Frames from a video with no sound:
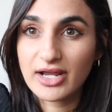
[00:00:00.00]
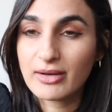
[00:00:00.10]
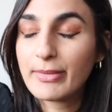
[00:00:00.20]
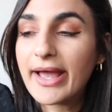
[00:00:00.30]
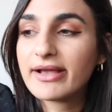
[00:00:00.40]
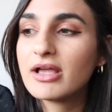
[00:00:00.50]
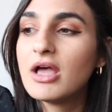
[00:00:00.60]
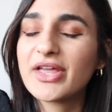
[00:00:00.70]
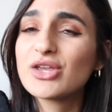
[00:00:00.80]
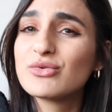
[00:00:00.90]
handbag
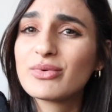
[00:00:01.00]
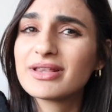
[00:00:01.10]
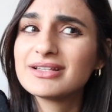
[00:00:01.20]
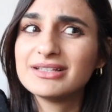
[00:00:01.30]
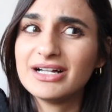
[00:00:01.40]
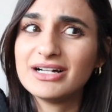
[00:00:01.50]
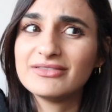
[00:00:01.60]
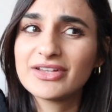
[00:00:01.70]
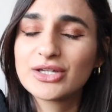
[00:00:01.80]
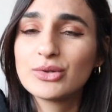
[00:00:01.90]
that you really
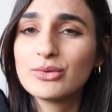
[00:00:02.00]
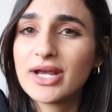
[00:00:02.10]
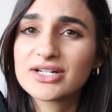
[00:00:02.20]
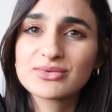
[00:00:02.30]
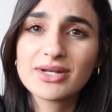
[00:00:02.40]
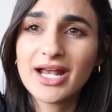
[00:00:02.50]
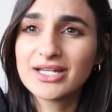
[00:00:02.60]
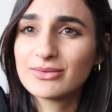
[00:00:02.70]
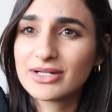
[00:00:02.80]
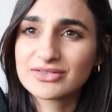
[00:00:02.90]
love. Like, who cares what
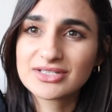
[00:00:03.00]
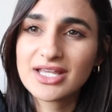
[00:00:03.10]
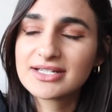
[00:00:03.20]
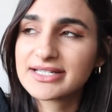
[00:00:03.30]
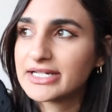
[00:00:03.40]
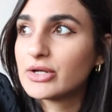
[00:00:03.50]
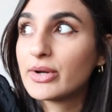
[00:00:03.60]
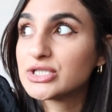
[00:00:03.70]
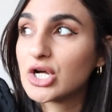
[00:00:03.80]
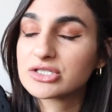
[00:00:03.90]
anyone else thinks? I know
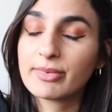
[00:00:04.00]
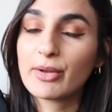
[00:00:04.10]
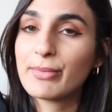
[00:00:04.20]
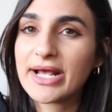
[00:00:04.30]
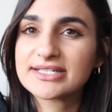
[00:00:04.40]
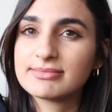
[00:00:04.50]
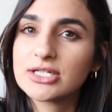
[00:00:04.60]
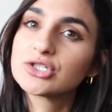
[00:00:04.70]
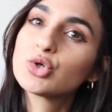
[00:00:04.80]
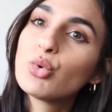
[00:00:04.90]
I talked about bags
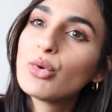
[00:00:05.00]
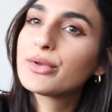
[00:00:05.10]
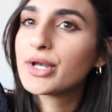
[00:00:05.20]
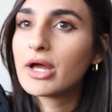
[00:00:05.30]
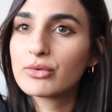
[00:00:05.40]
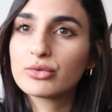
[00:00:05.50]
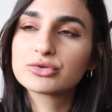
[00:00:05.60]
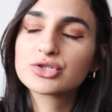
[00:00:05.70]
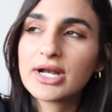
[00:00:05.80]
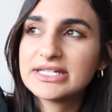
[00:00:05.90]
being cool, not cool,
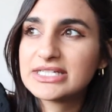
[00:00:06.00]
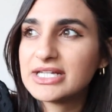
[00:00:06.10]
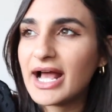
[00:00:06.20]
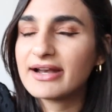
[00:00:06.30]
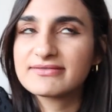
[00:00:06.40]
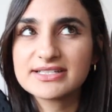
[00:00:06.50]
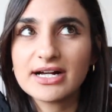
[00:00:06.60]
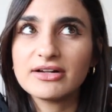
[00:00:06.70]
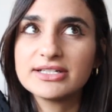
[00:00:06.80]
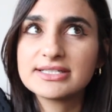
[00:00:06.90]
trendy, out of
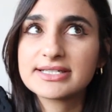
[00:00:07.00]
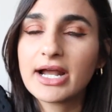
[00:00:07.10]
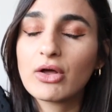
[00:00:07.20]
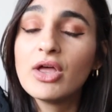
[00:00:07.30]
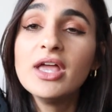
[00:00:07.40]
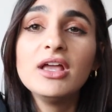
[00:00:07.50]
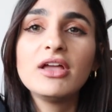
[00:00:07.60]
style, in style.